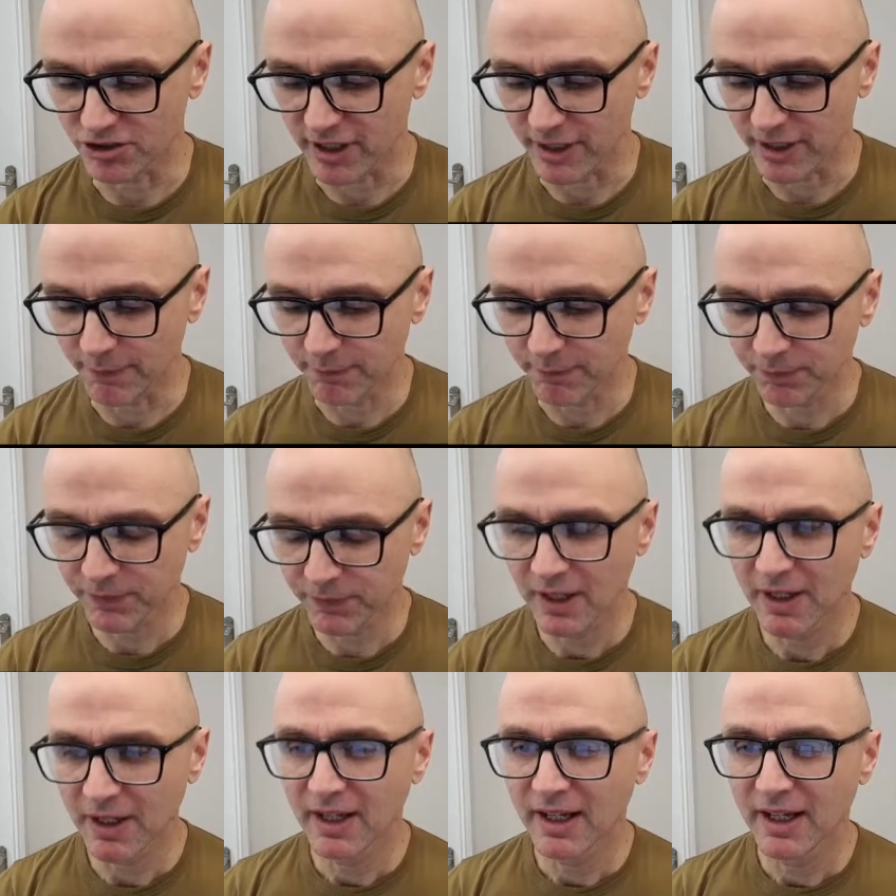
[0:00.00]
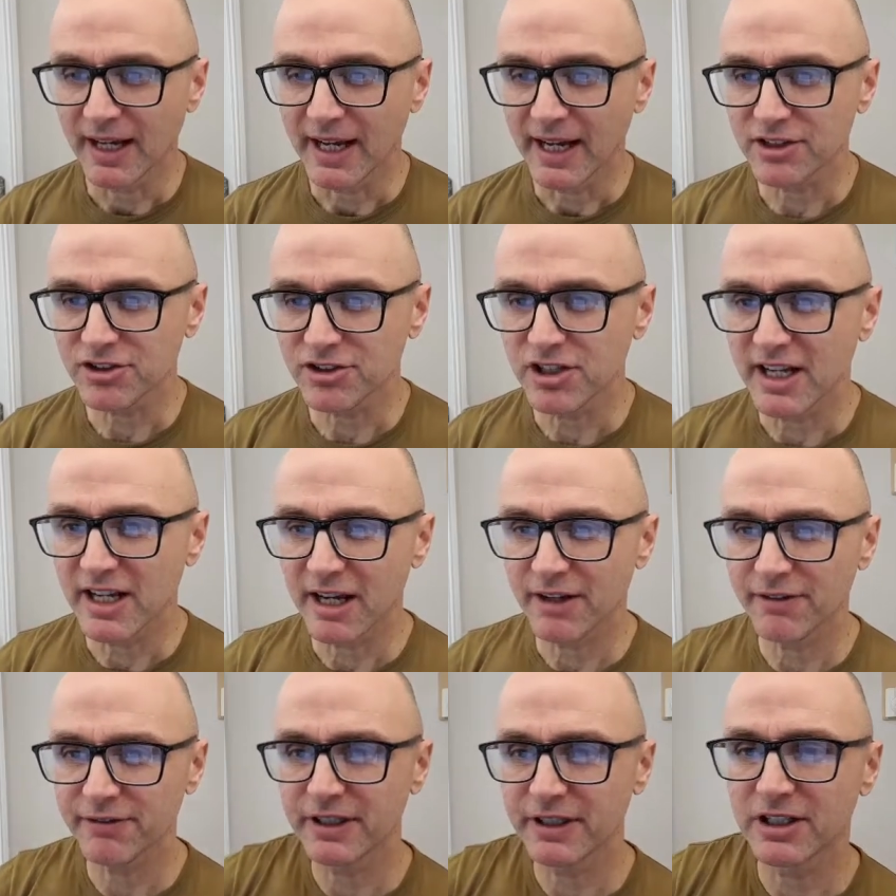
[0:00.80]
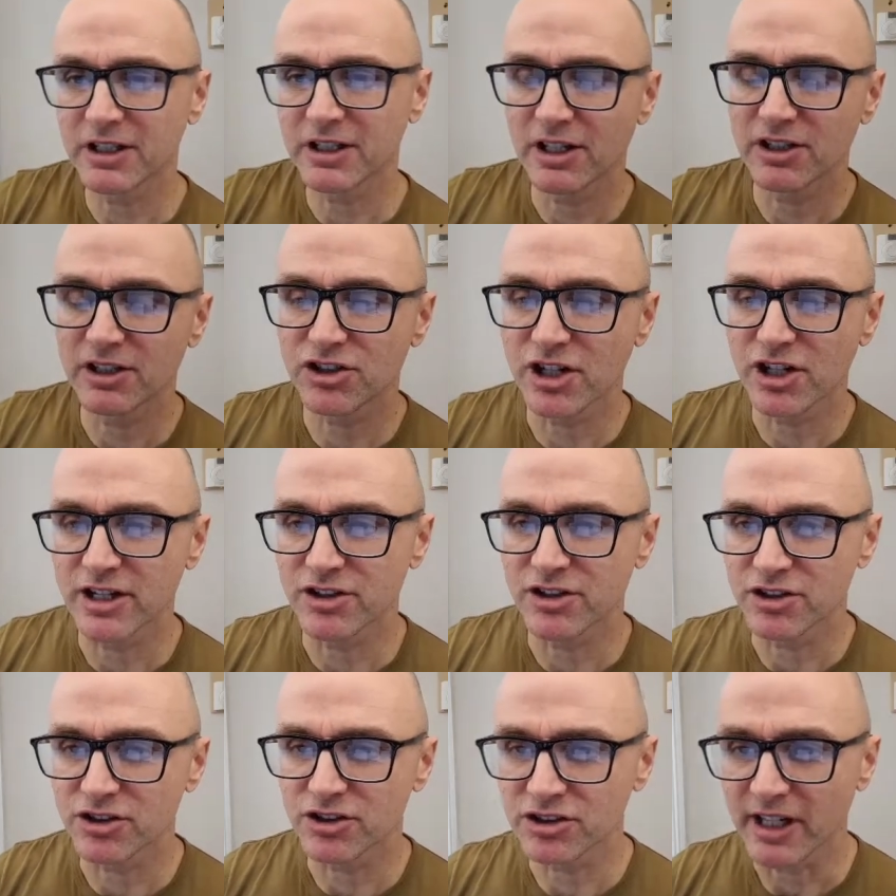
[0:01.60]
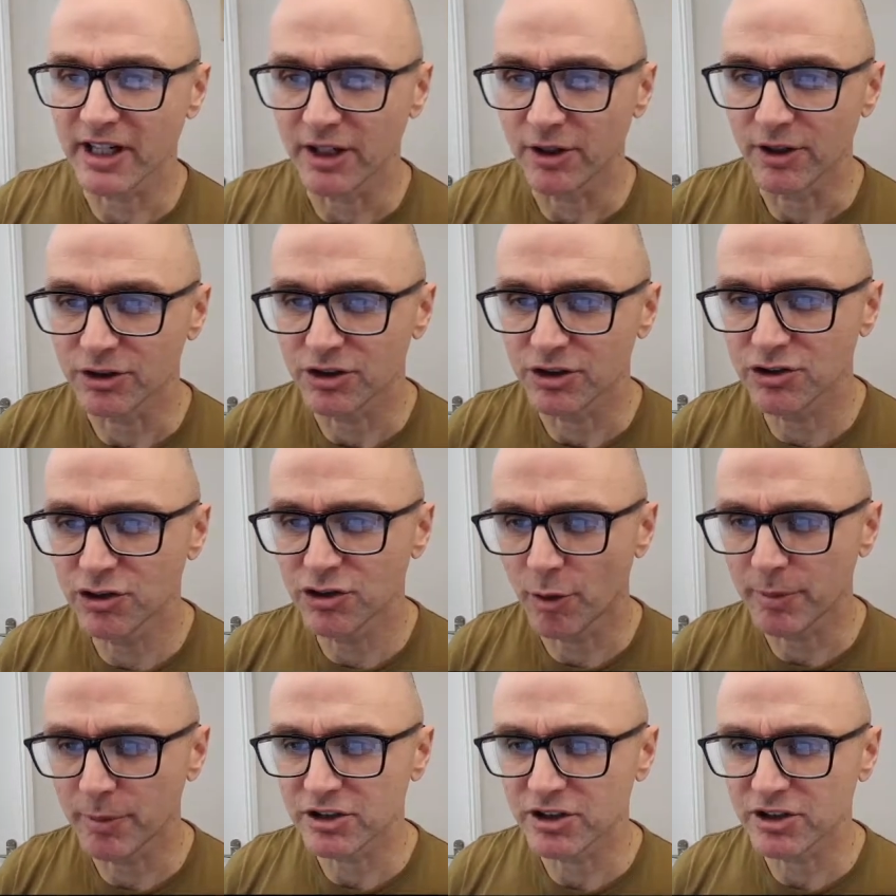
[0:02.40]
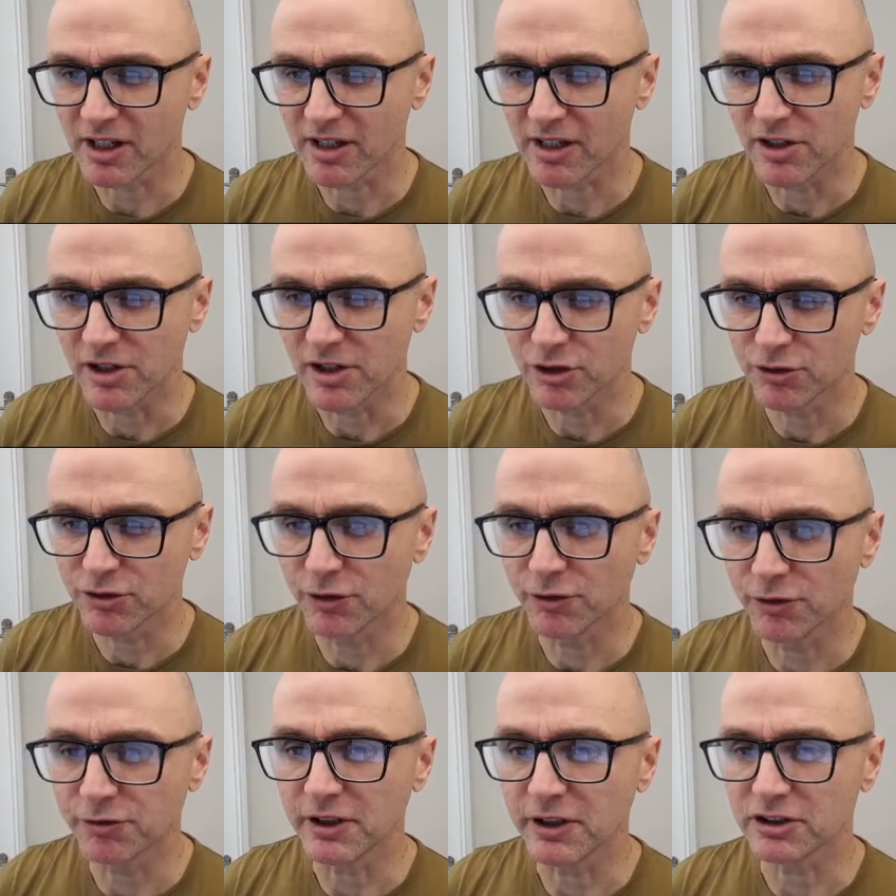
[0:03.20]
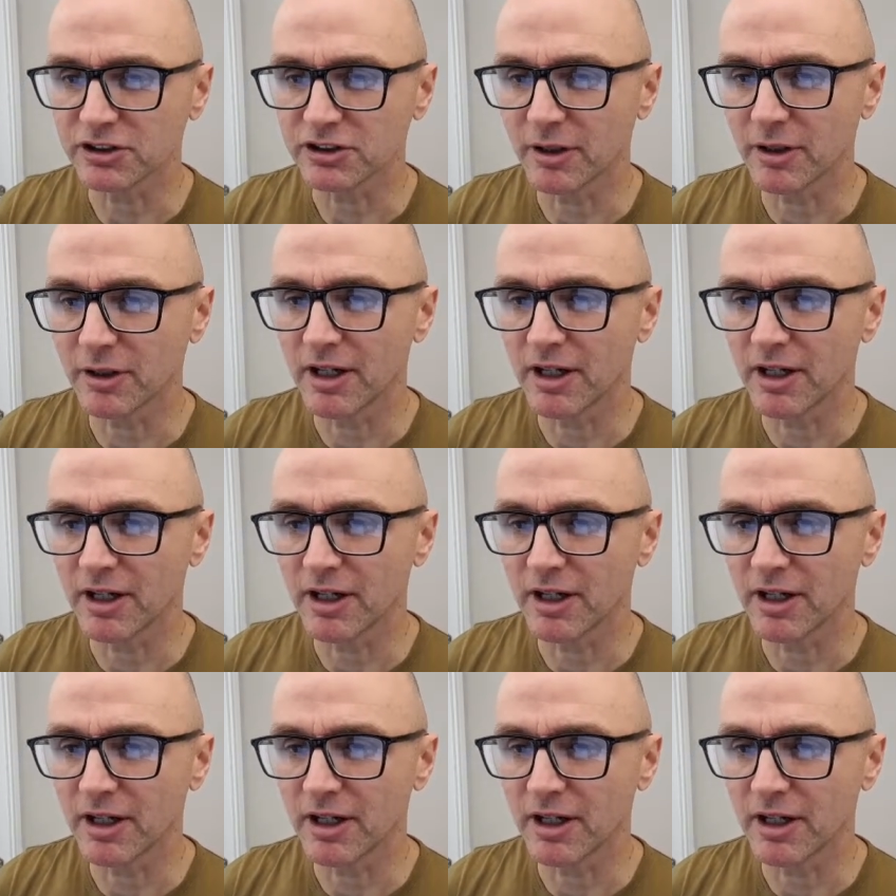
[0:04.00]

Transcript: Now, actually having changer scales is not particularly useful for us.